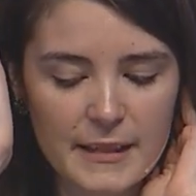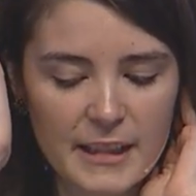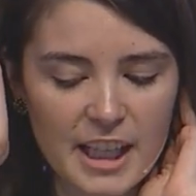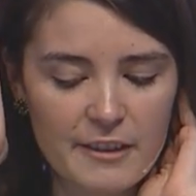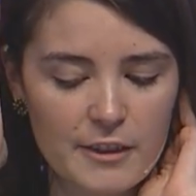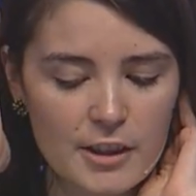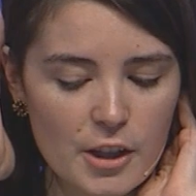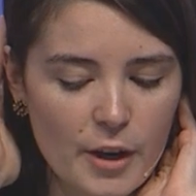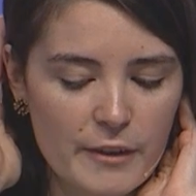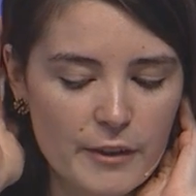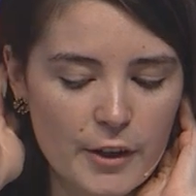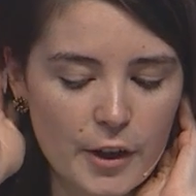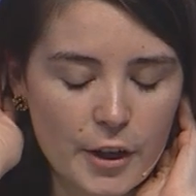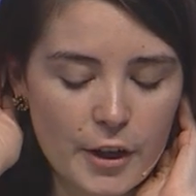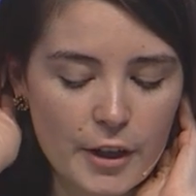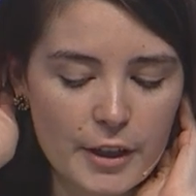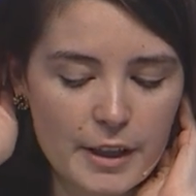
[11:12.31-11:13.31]
Even though I've
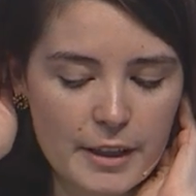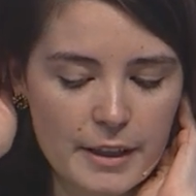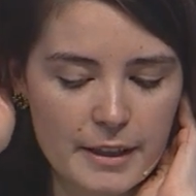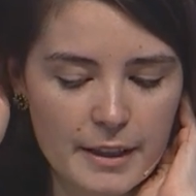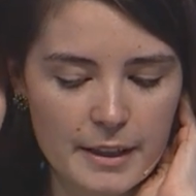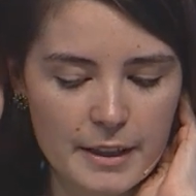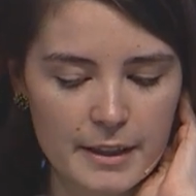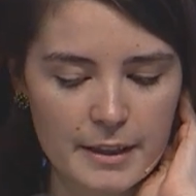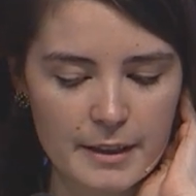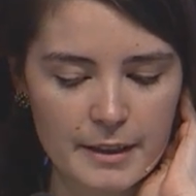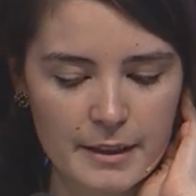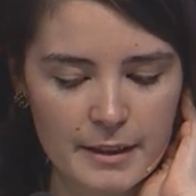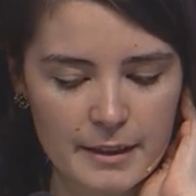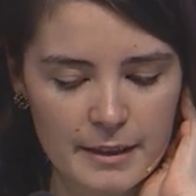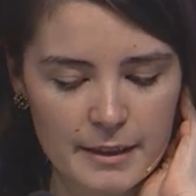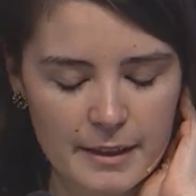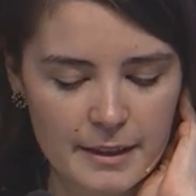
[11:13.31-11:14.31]
heard,
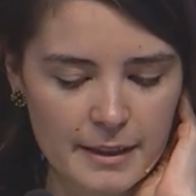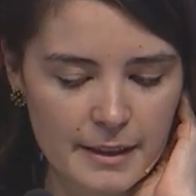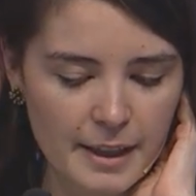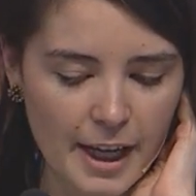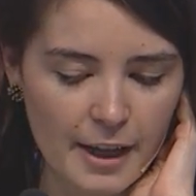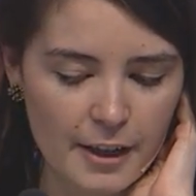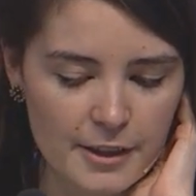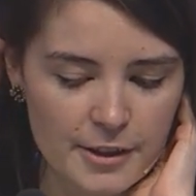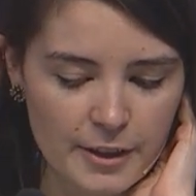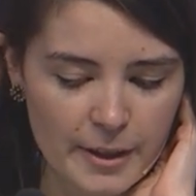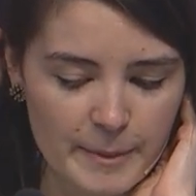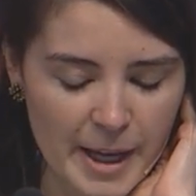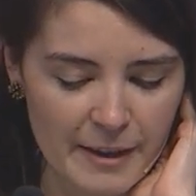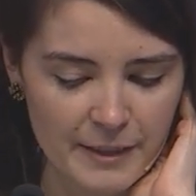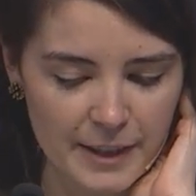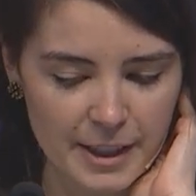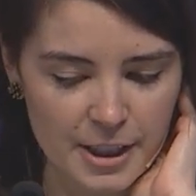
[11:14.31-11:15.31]
I also am
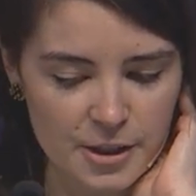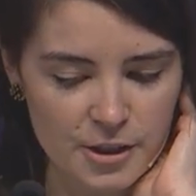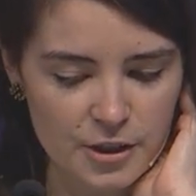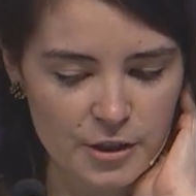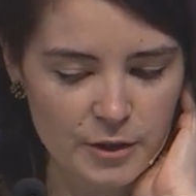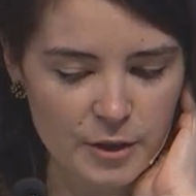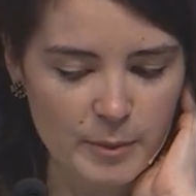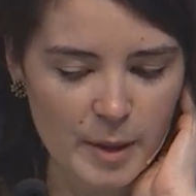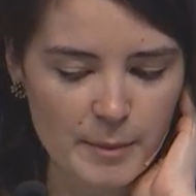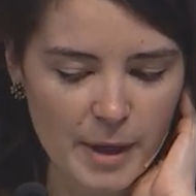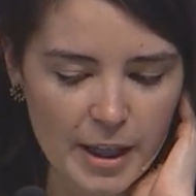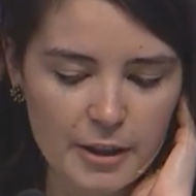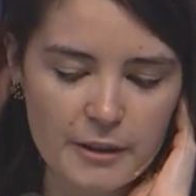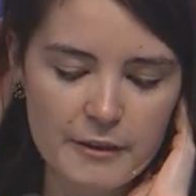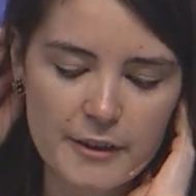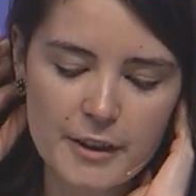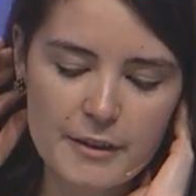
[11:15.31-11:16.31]
having issues with my
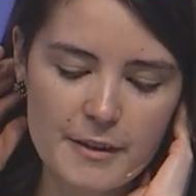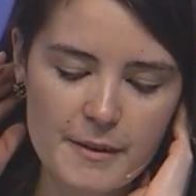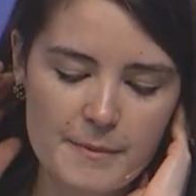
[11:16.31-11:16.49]
microphone.